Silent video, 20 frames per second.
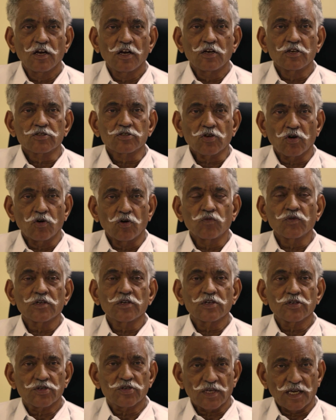So we
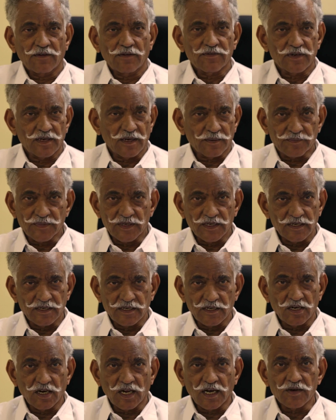need to have an
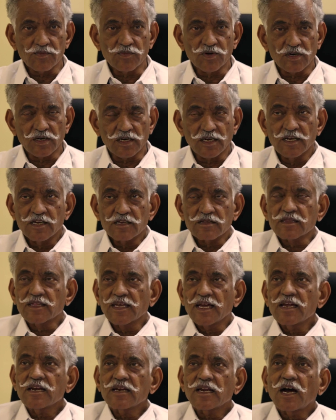updated library.
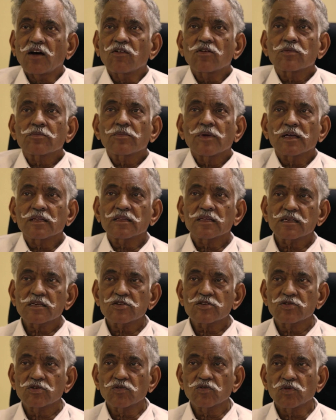Then our mother
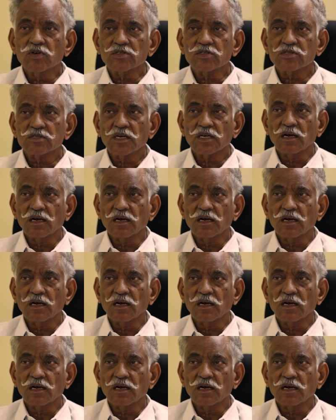issue was